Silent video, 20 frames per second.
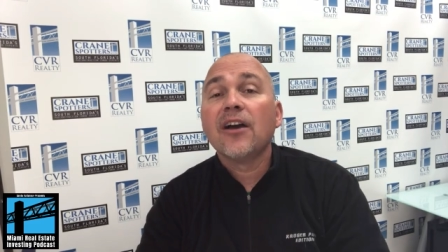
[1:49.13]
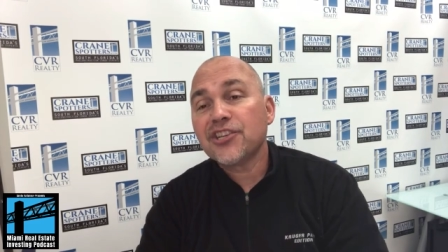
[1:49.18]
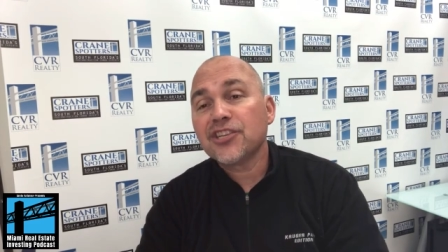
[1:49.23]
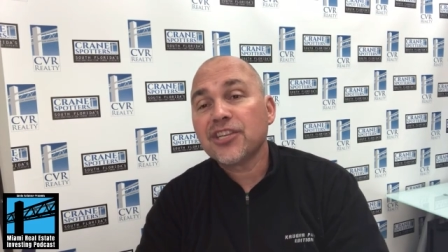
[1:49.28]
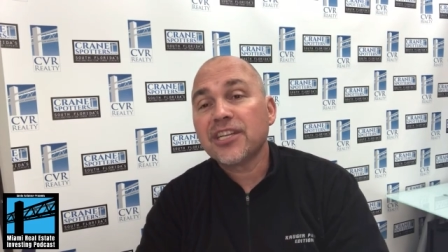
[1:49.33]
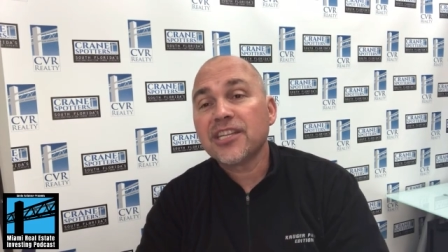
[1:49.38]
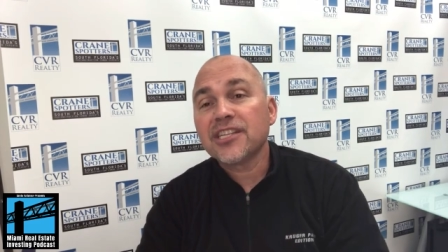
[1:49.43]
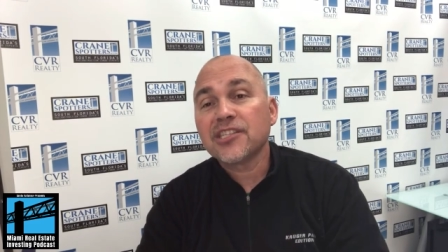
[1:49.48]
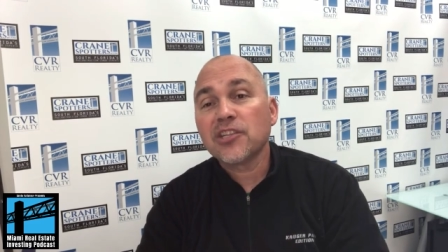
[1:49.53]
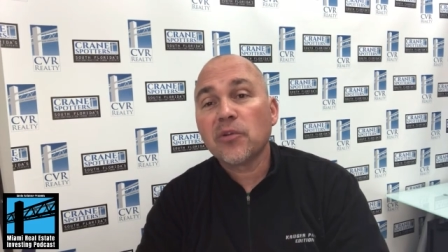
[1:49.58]

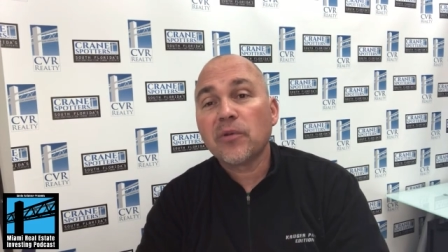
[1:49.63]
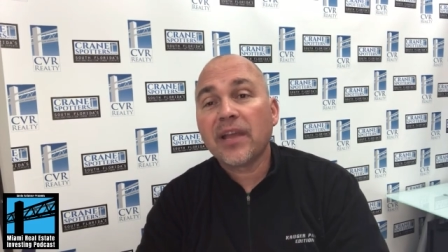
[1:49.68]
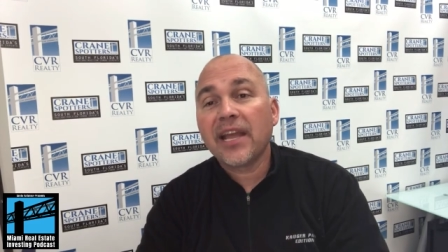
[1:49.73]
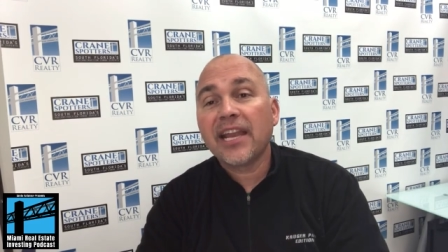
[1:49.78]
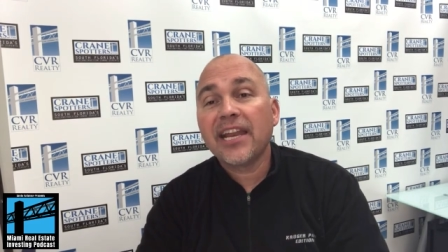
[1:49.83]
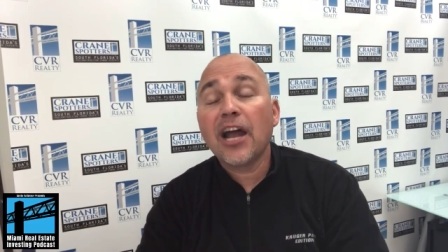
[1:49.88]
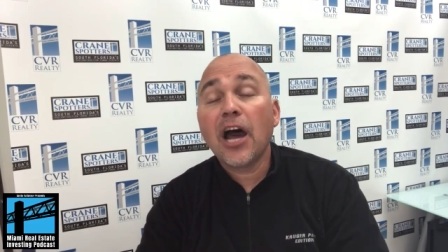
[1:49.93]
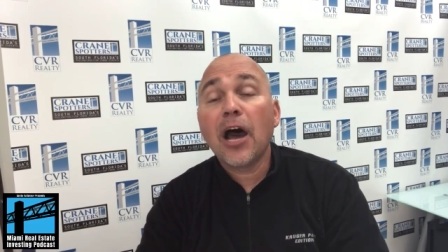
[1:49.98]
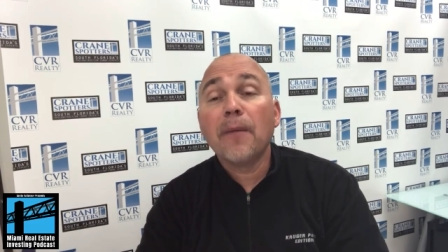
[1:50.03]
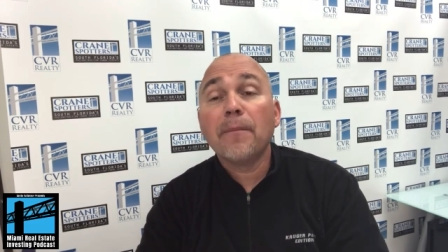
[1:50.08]
is
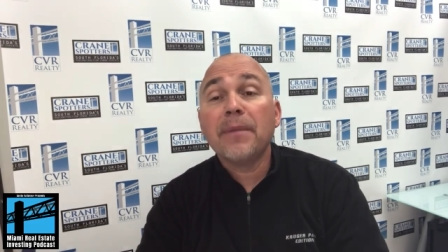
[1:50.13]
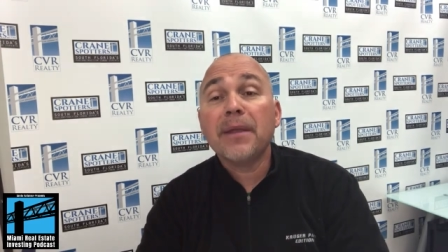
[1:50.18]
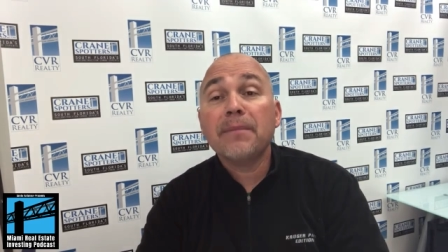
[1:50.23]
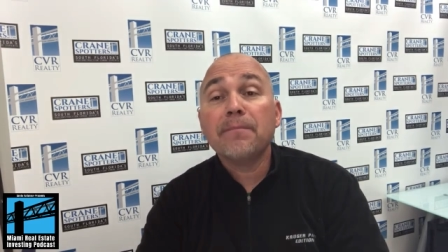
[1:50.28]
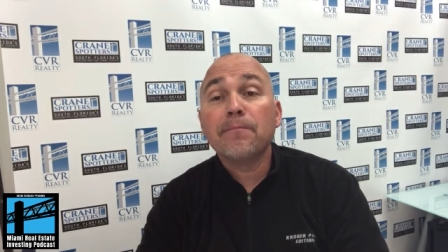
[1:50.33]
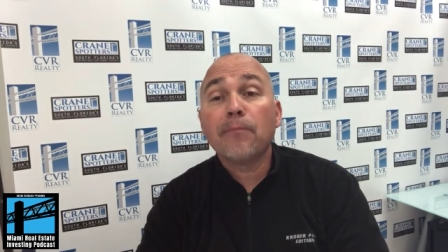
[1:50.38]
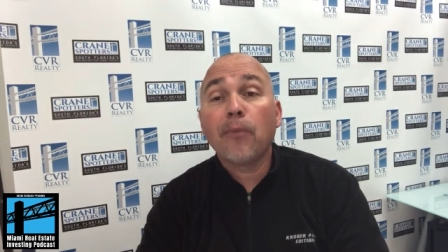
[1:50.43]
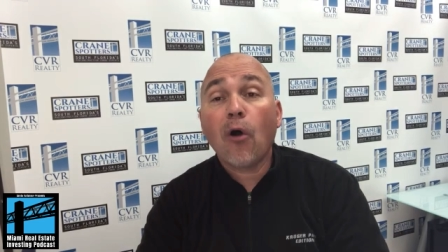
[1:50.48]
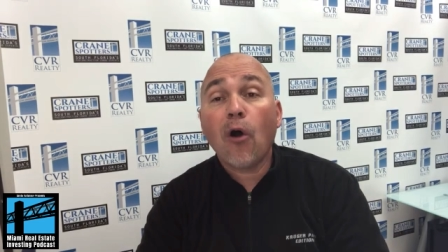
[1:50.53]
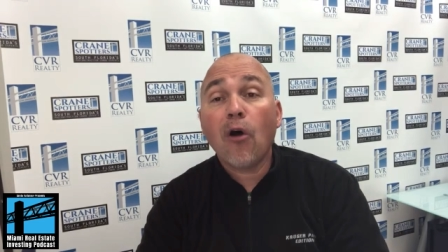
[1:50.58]
located up
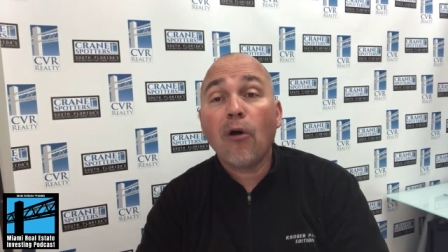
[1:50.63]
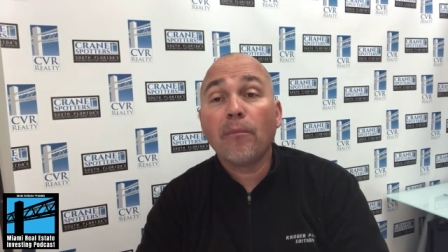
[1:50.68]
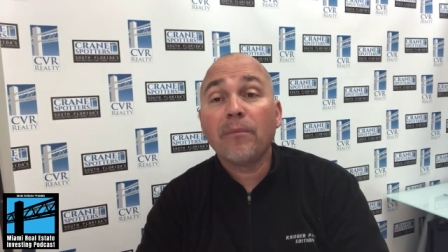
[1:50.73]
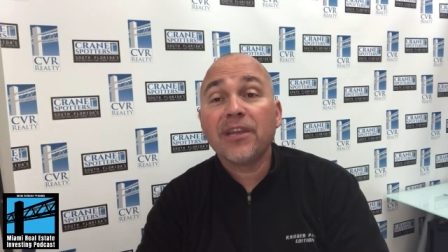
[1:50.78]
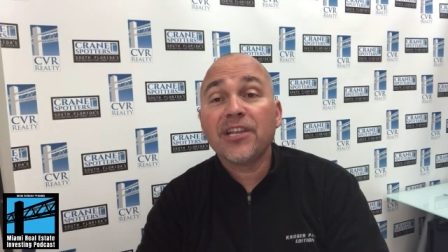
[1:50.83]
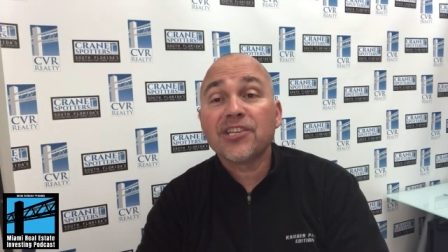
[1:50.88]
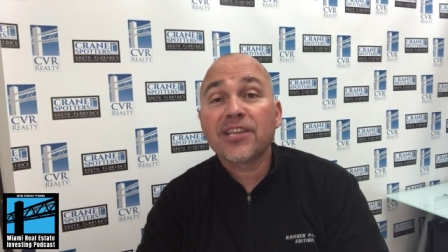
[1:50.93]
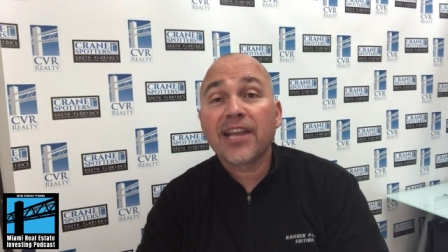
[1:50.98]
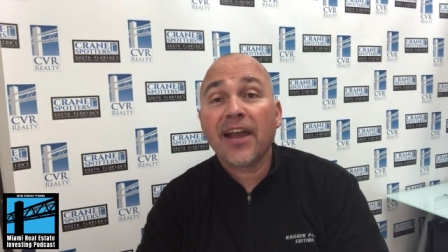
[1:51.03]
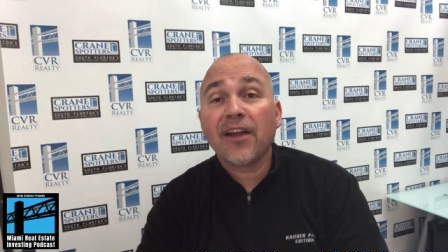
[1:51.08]
in Palm
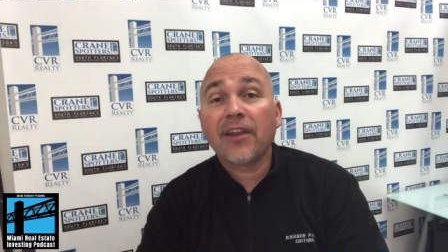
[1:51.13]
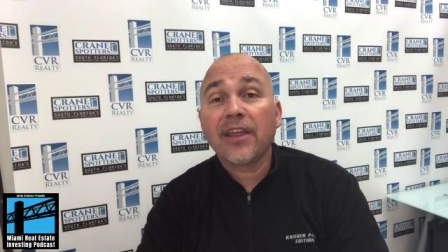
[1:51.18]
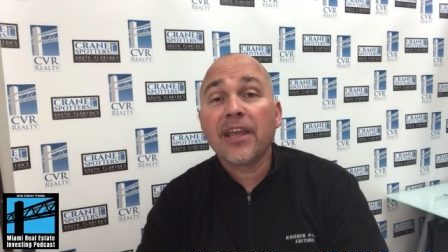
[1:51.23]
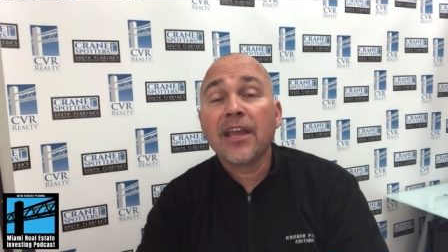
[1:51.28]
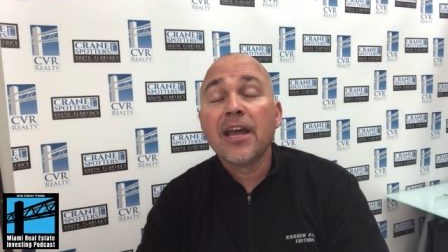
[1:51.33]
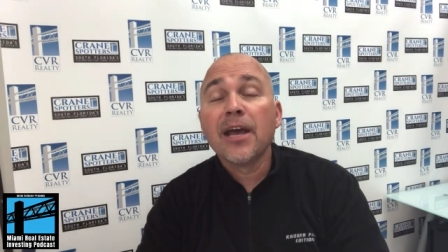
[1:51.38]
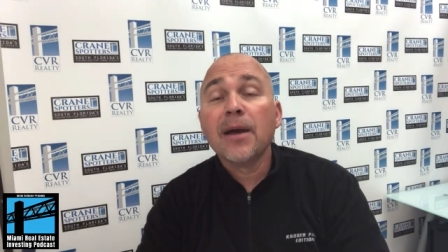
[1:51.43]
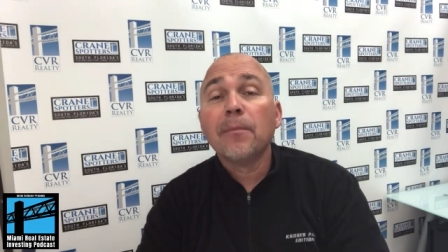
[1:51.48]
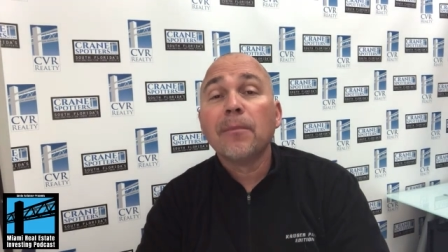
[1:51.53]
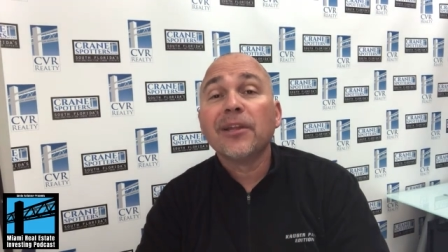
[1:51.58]
Beach
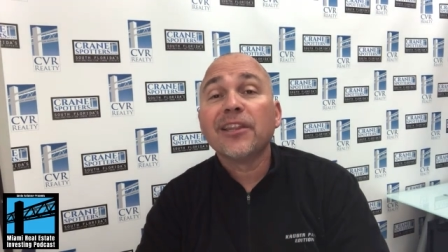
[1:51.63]
County.